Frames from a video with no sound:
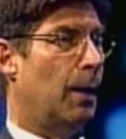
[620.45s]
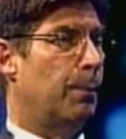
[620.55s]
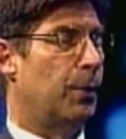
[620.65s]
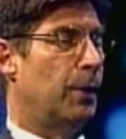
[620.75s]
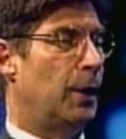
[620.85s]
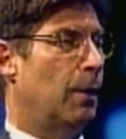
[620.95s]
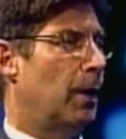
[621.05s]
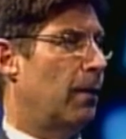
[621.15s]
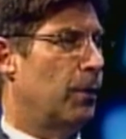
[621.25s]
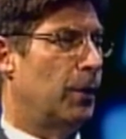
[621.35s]
per year,
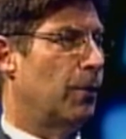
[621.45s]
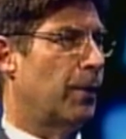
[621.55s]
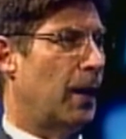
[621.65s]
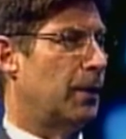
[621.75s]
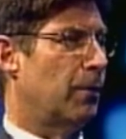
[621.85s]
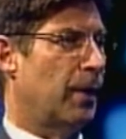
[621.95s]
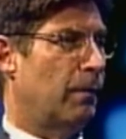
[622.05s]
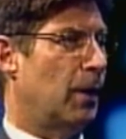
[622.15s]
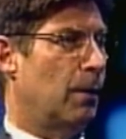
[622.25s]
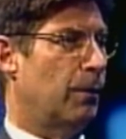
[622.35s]
and I've reduced that to
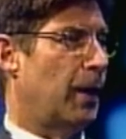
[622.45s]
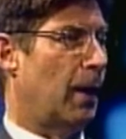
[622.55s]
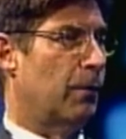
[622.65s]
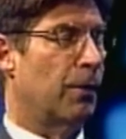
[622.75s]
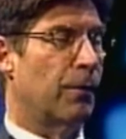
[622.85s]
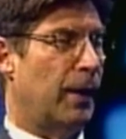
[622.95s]
$700,000,